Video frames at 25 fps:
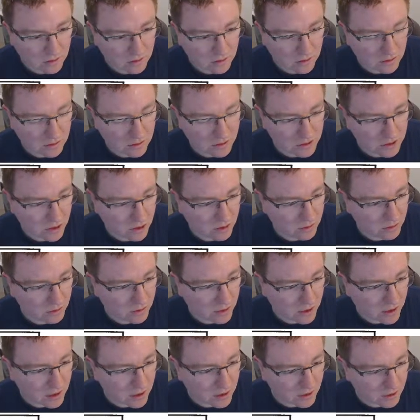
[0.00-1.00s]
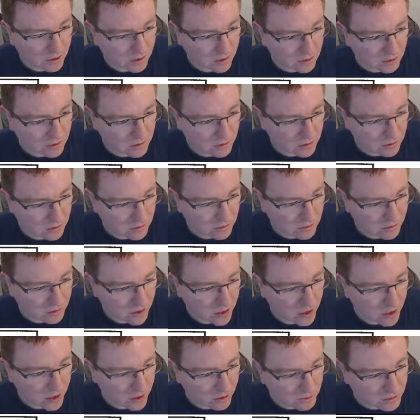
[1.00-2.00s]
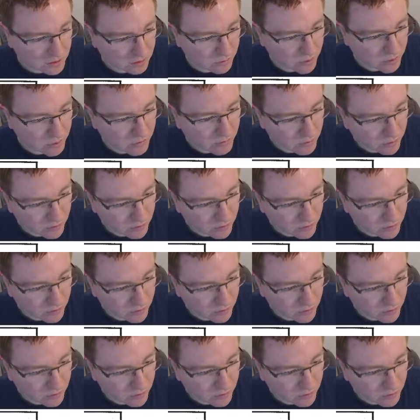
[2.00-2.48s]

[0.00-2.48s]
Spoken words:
So here, yeah, so we've got the